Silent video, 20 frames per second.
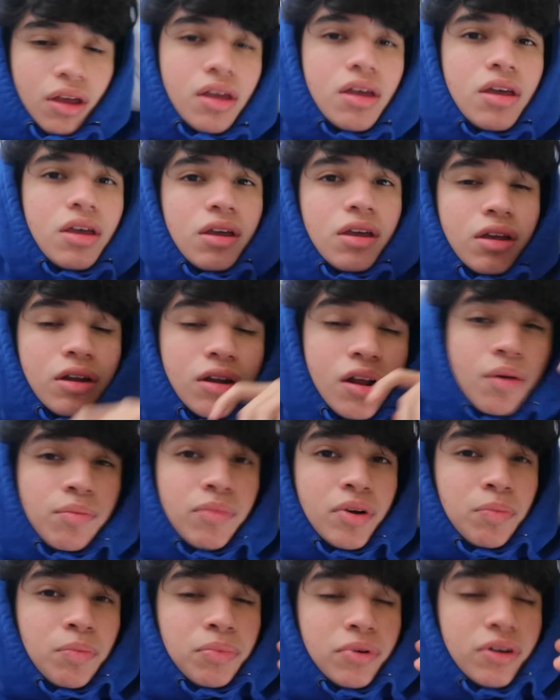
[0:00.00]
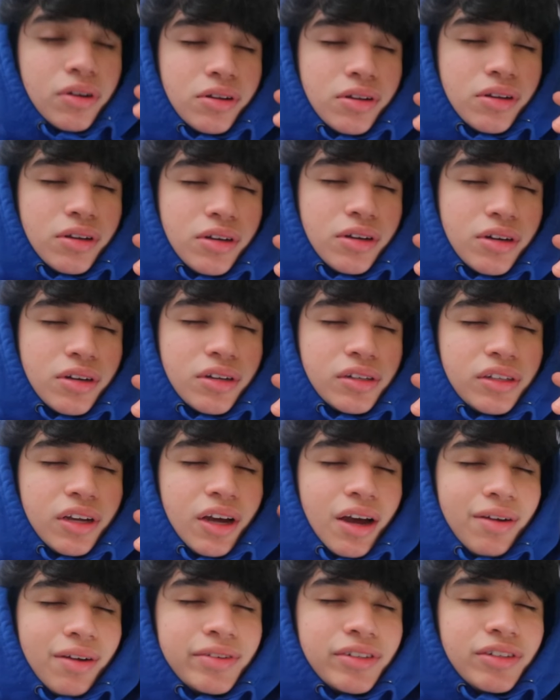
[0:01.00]
and I'm up early because I
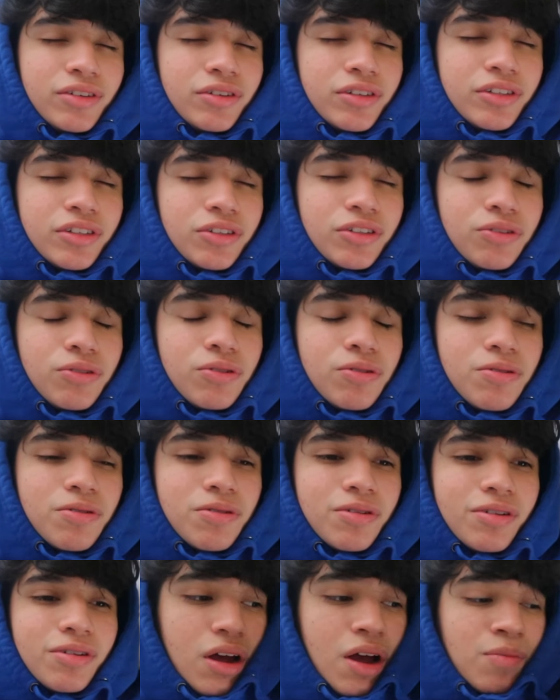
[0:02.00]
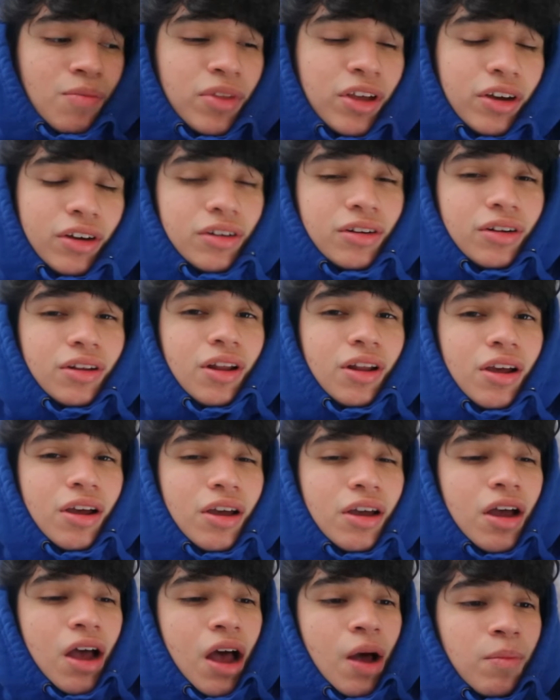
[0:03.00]
have to go to school. I'm not gonna
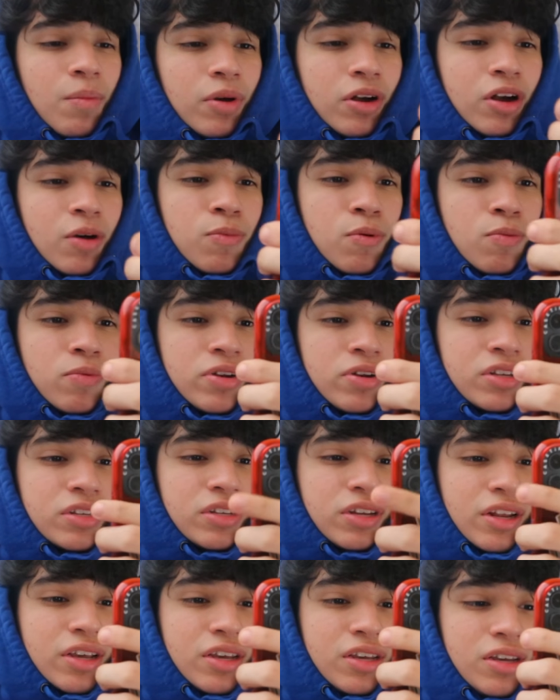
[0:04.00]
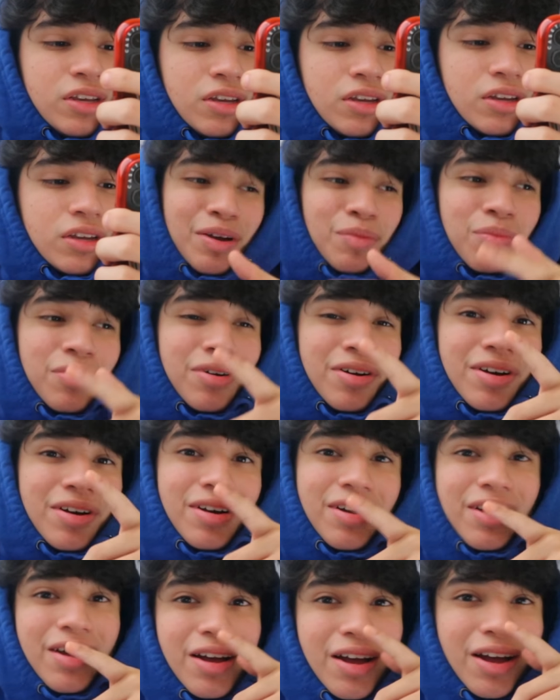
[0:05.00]
lie, I'm a couple minutes late, but
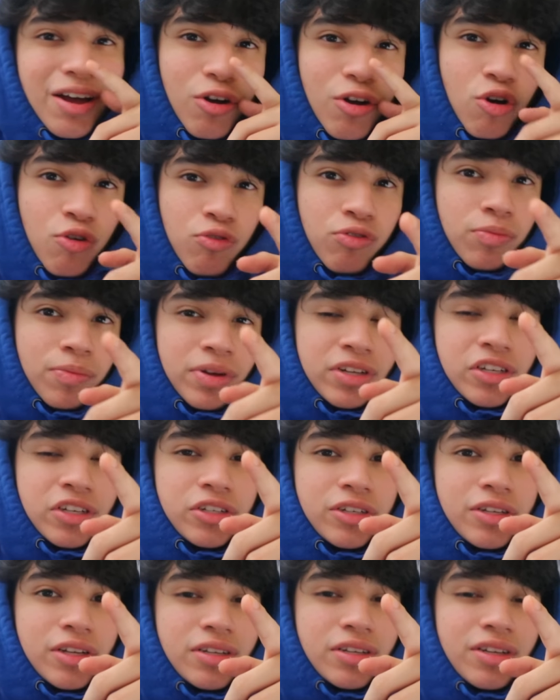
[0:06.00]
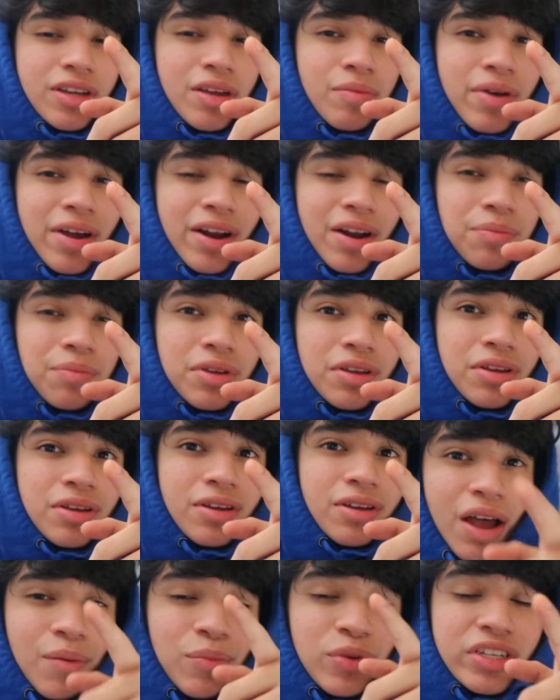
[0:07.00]
hopefully my teacher doesn't get mad at me.
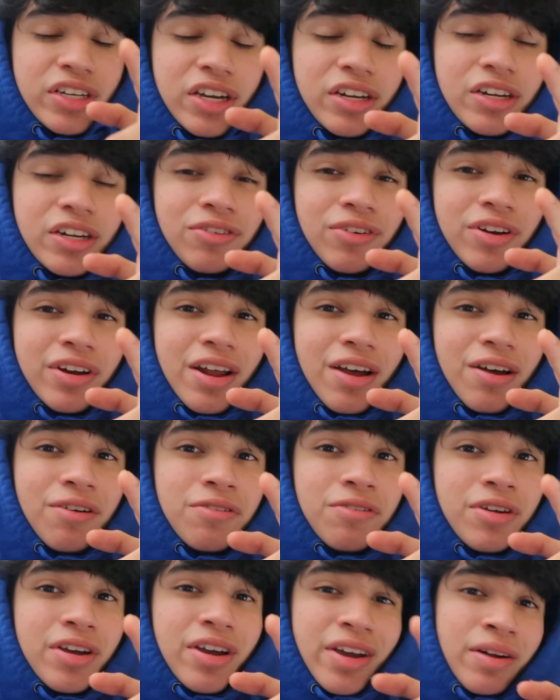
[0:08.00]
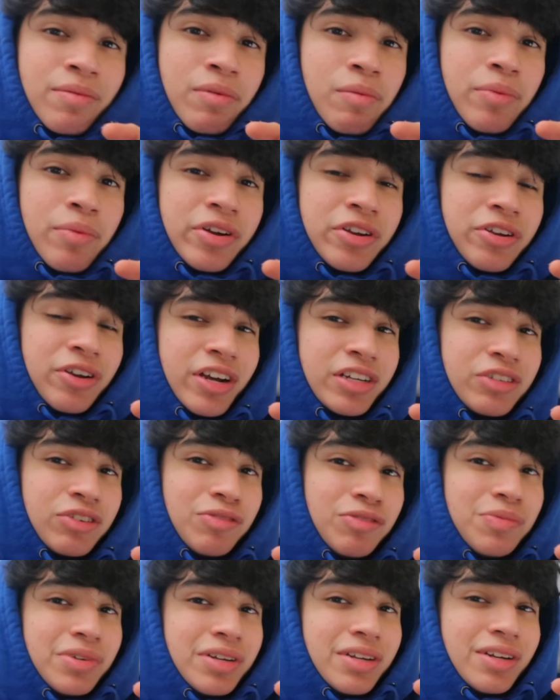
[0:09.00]
I'm gonna sign in right now and I'm gonna bring you guys
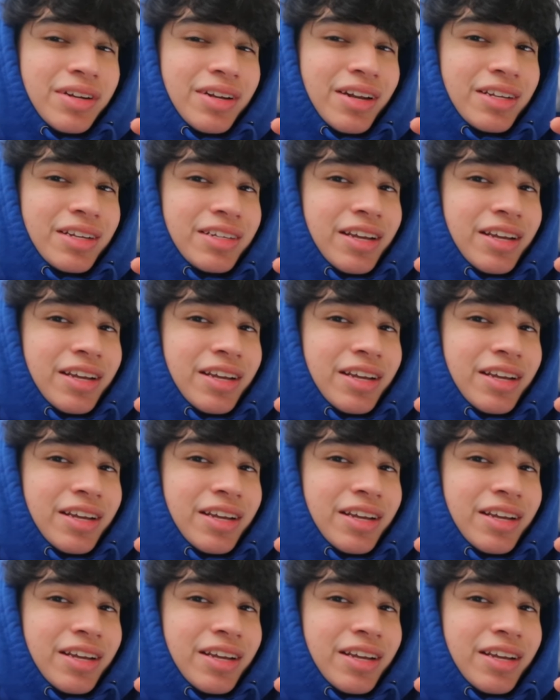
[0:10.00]
with me. Let's